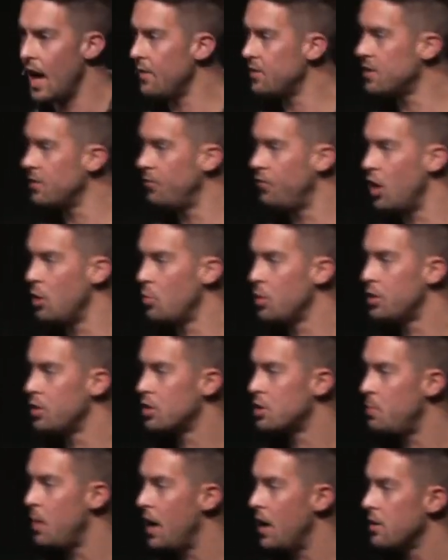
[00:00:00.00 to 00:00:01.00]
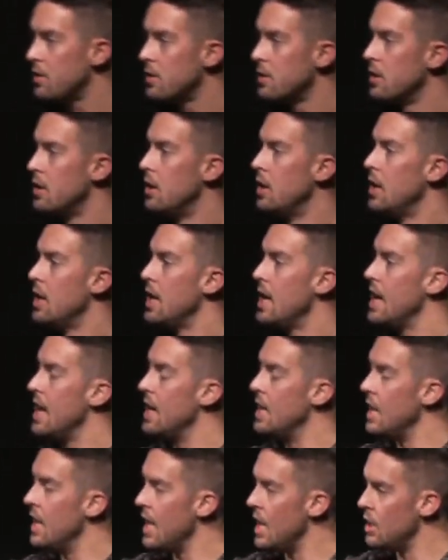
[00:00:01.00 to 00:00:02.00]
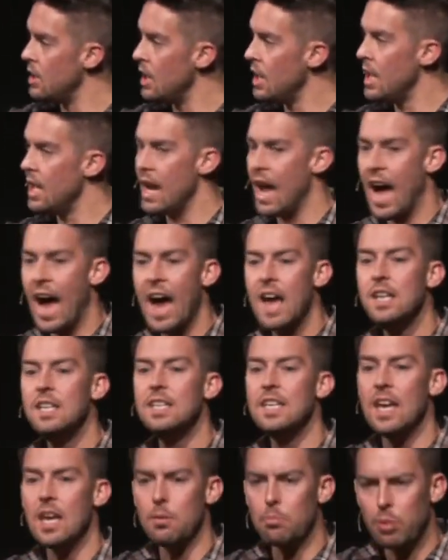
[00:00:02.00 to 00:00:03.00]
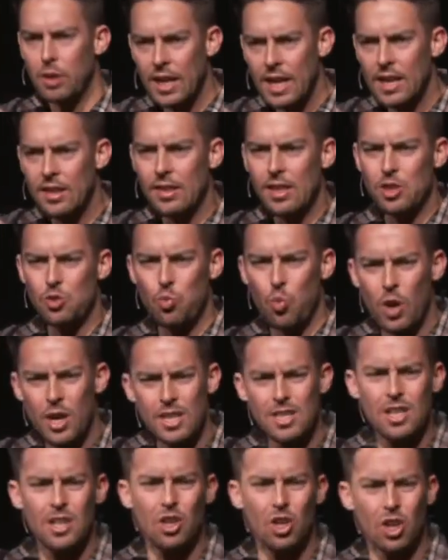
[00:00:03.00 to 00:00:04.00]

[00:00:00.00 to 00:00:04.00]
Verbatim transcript: have some fun with your spouse, and, and, and ideate, plan this. What does it